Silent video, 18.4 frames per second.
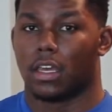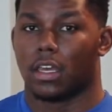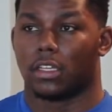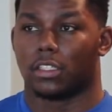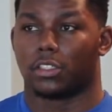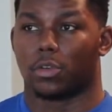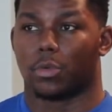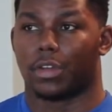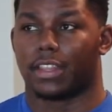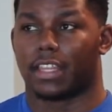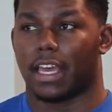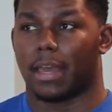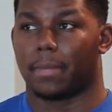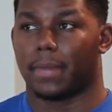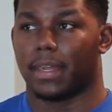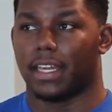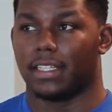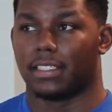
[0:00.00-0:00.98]
So what
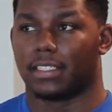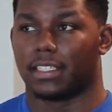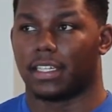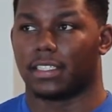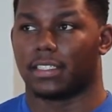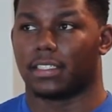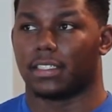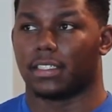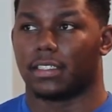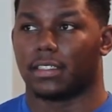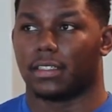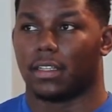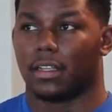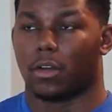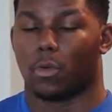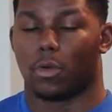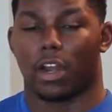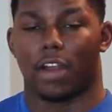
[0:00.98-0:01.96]
that means is
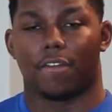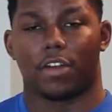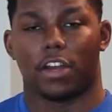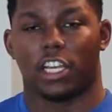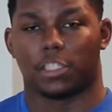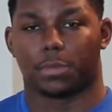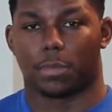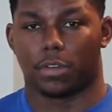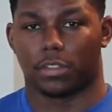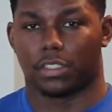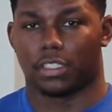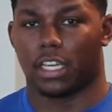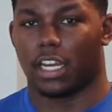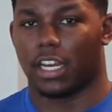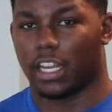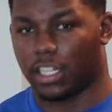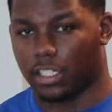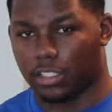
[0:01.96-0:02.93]
whatever his
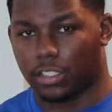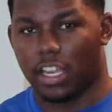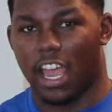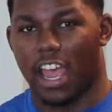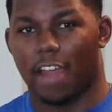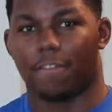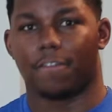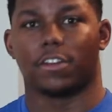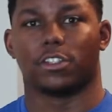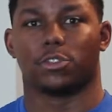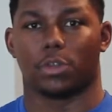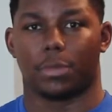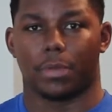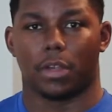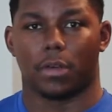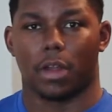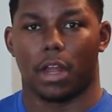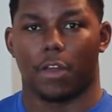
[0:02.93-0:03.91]
percentage, average would
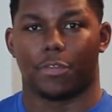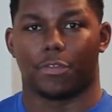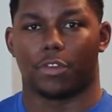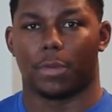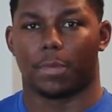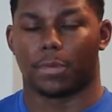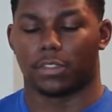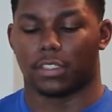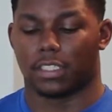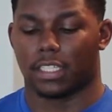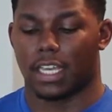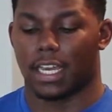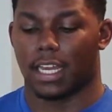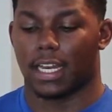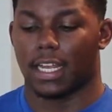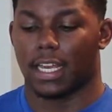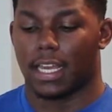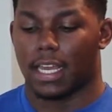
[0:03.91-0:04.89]
be around
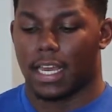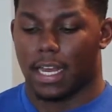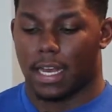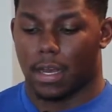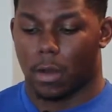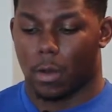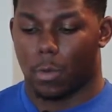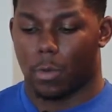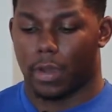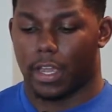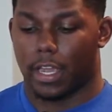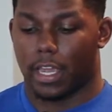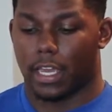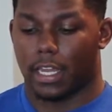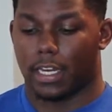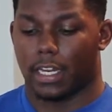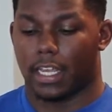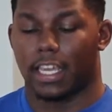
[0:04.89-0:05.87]
3%.
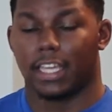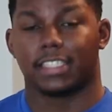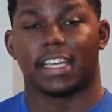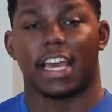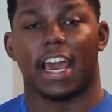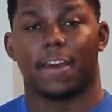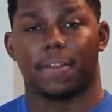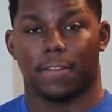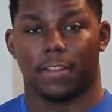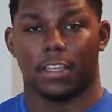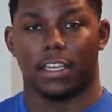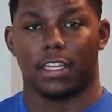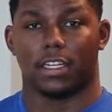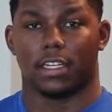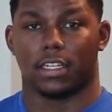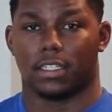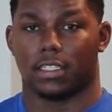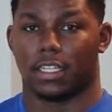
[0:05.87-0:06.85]
When his
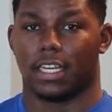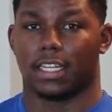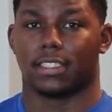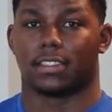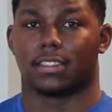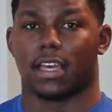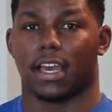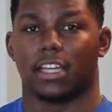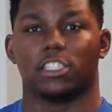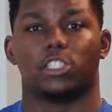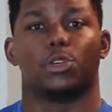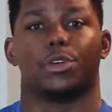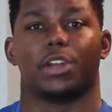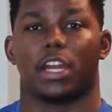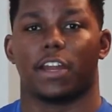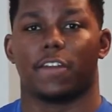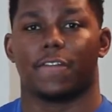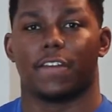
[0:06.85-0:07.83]
athlete gets signed to
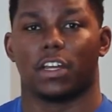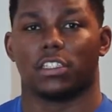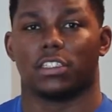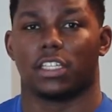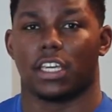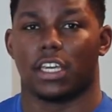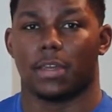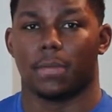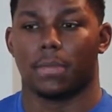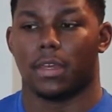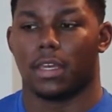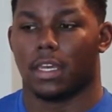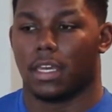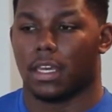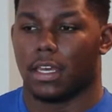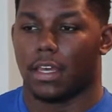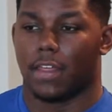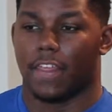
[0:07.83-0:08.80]
an NFL team,
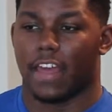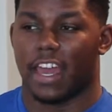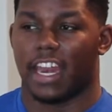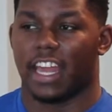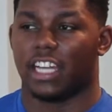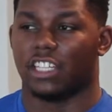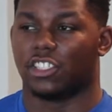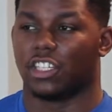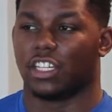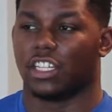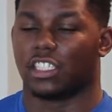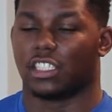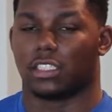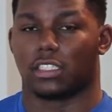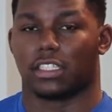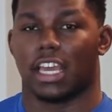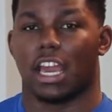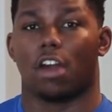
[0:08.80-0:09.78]
that agent
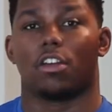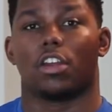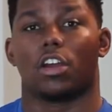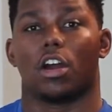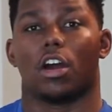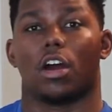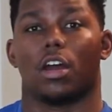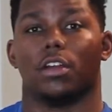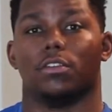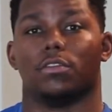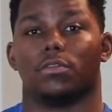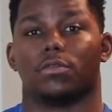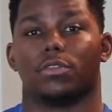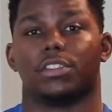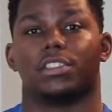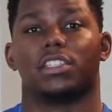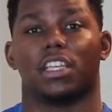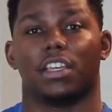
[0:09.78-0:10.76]
is counting on
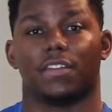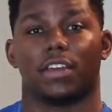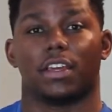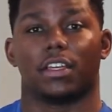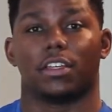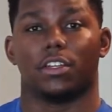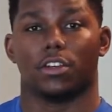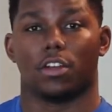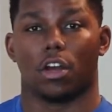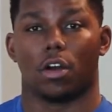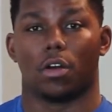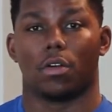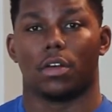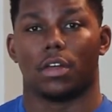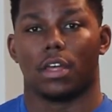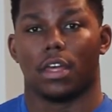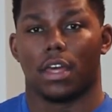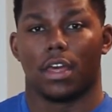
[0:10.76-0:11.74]
receiving, you
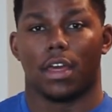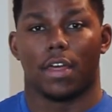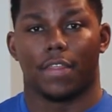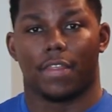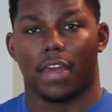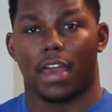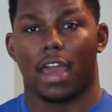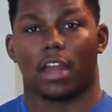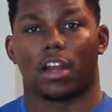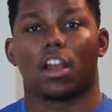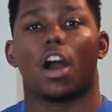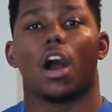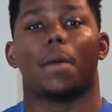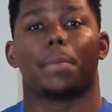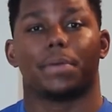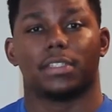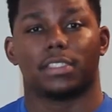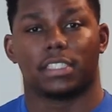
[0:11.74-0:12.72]
know, that
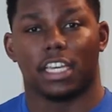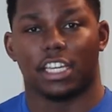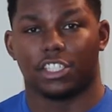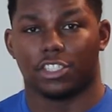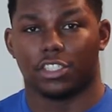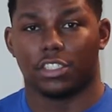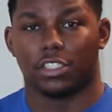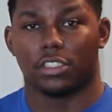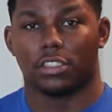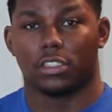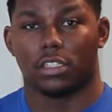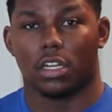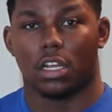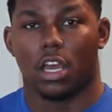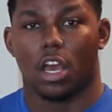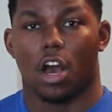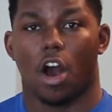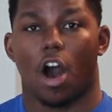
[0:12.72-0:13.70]
compensation
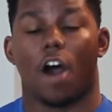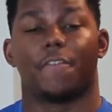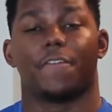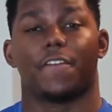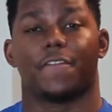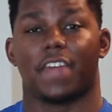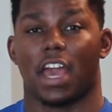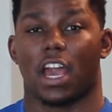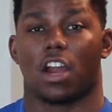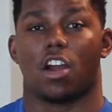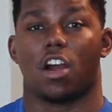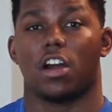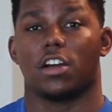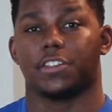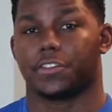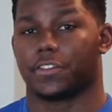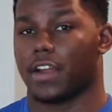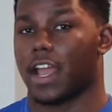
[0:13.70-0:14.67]
off of that
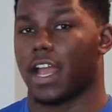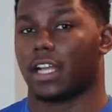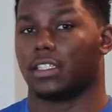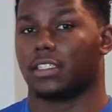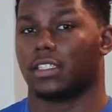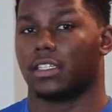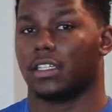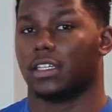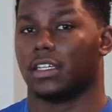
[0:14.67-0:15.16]
contract.